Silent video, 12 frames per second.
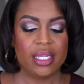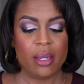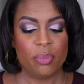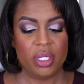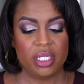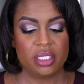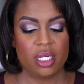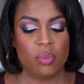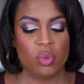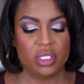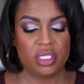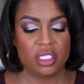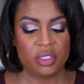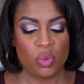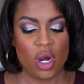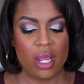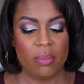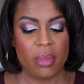thing I picked up was this
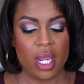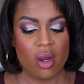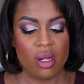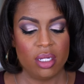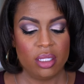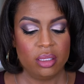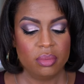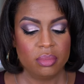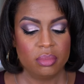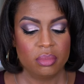Primera